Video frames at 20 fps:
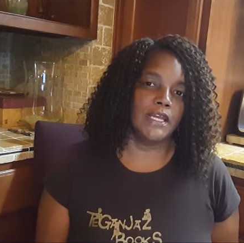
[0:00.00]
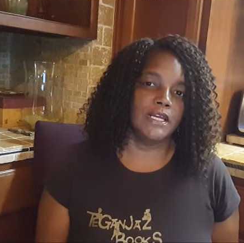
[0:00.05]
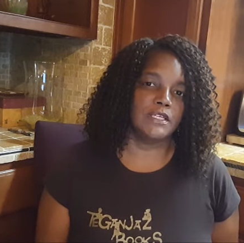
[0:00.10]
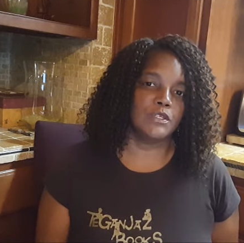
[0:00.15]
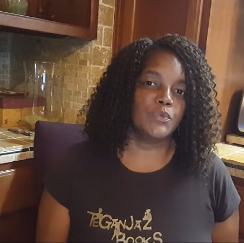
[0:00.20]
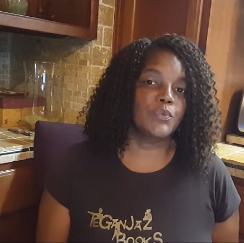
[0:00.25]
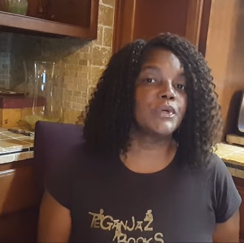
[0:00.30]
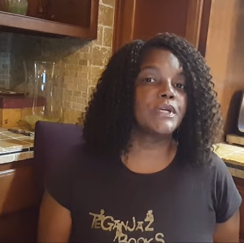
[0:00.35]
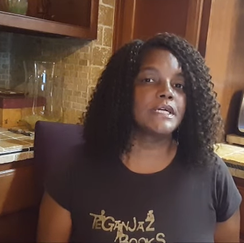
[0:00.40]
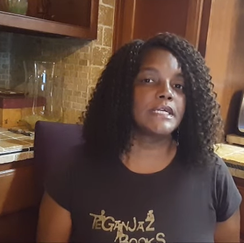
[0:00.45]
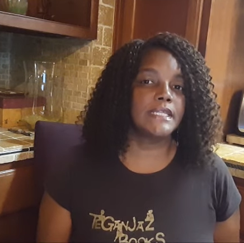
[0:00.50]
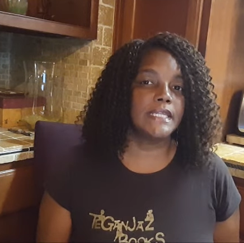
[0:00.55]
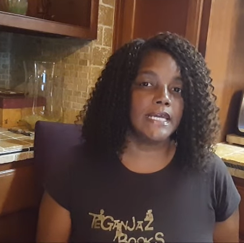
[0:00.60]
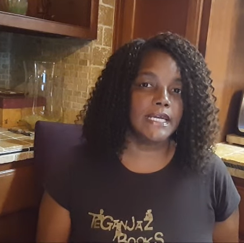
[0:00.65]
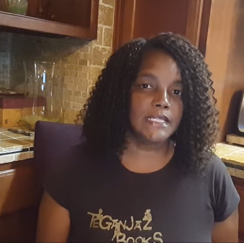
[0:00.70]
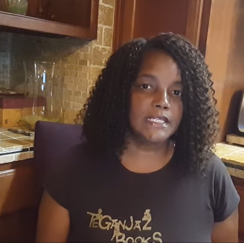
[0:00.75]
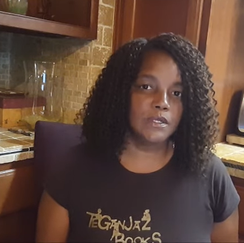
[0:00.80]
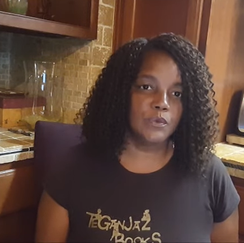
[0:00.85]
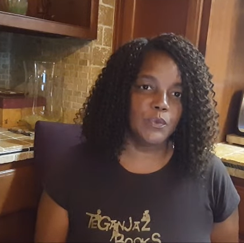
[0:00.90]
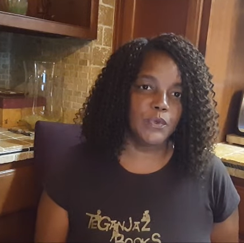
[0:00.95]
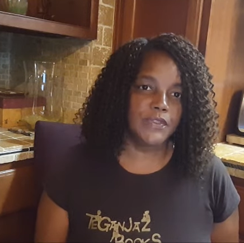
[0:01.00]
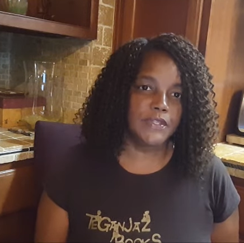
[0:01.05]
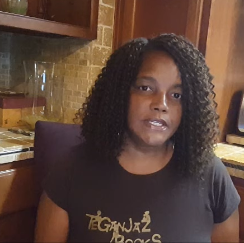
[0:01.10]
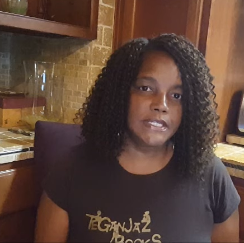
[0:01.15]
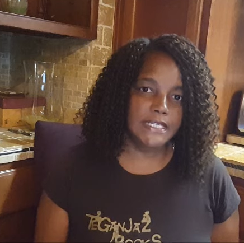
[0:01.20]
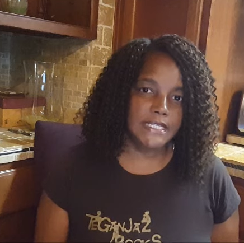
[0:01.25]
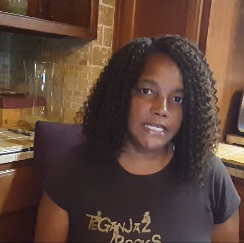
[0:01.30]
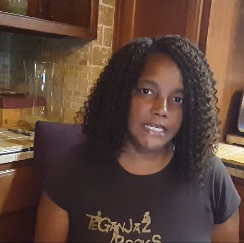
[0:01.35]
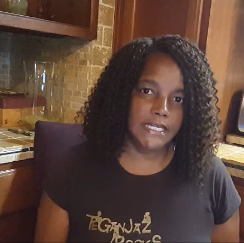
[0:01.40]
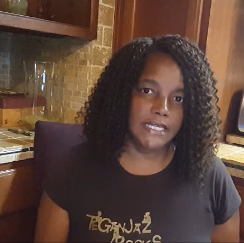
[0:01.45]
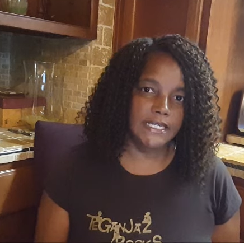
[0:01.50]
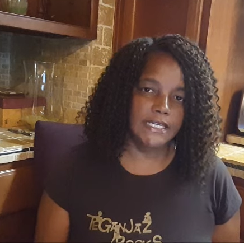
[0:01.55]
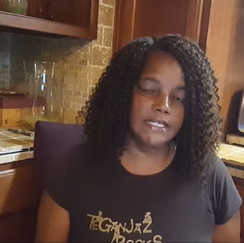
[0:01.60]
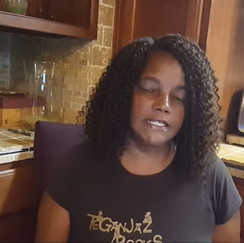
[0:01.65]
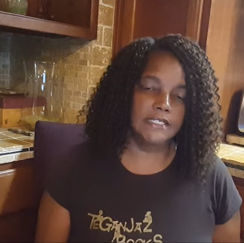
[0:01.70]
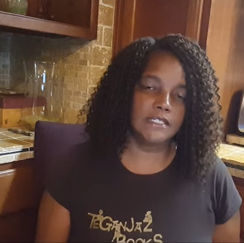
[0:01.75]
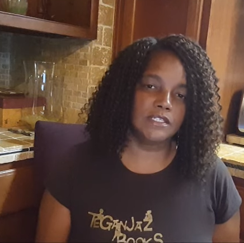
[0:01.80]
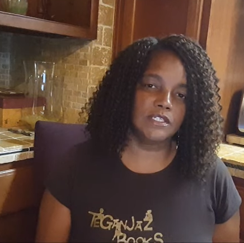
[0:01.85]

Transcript: has reconnected with his kids.